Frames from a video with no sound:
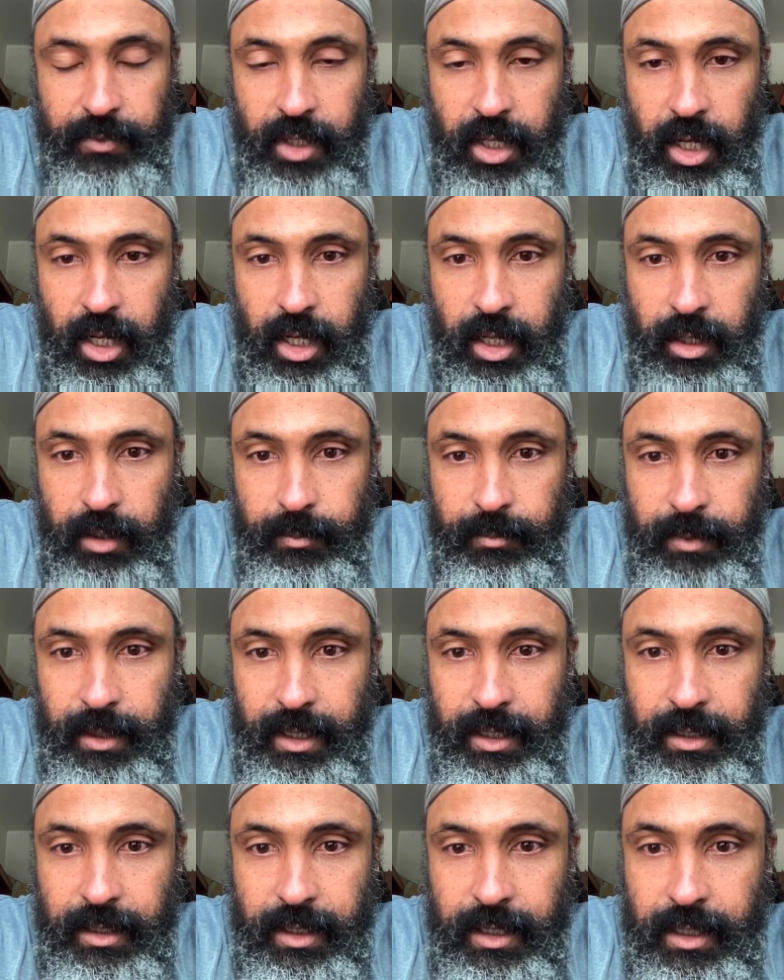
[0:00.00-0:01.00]

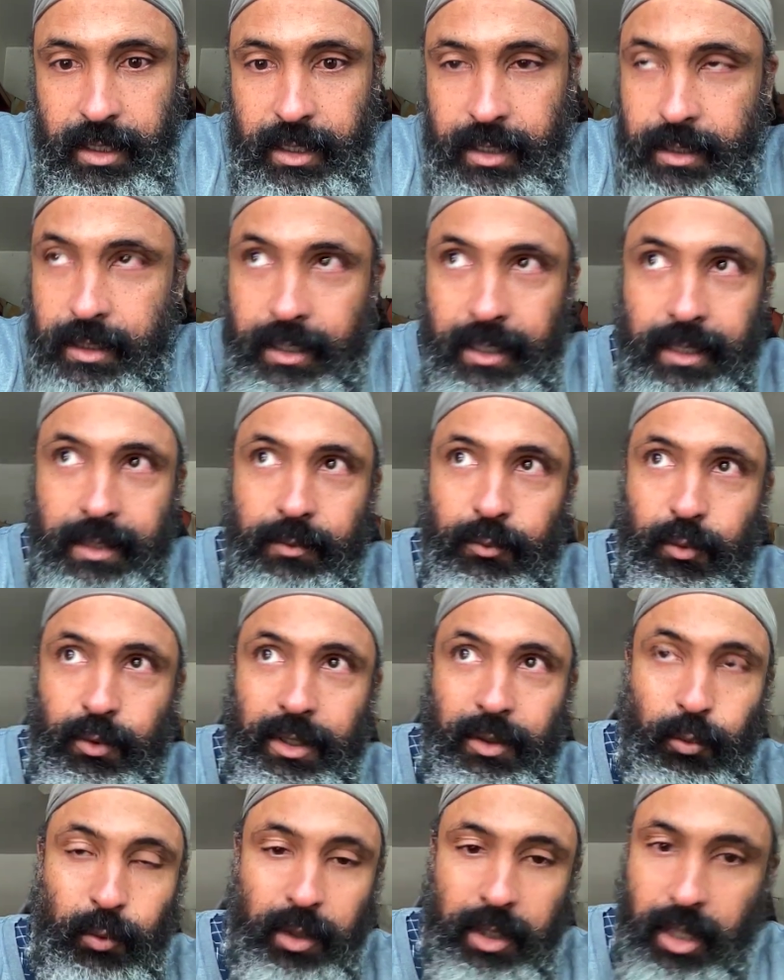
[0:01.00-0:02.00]
and
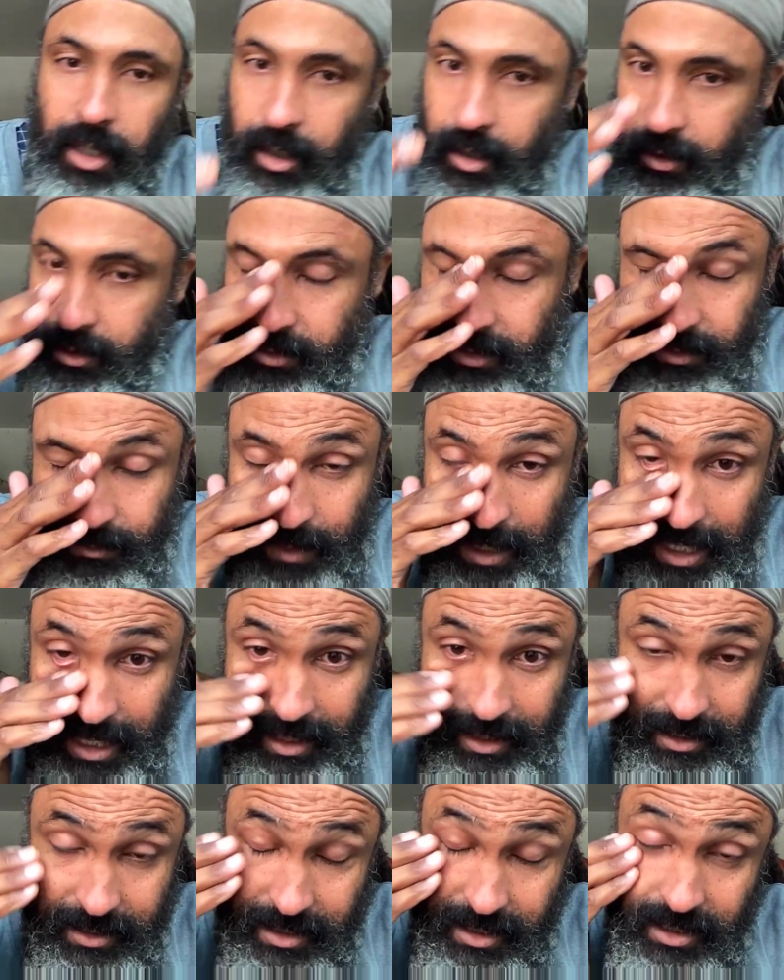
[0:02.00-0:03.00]
we're not on some
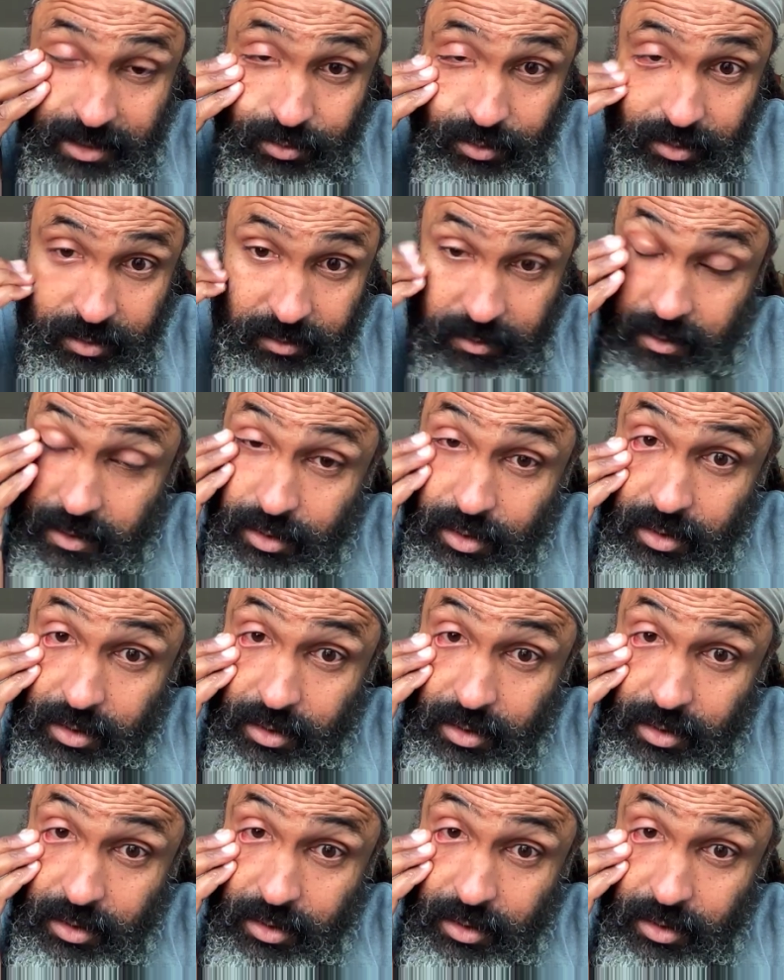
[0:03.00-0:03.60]
hate Sistren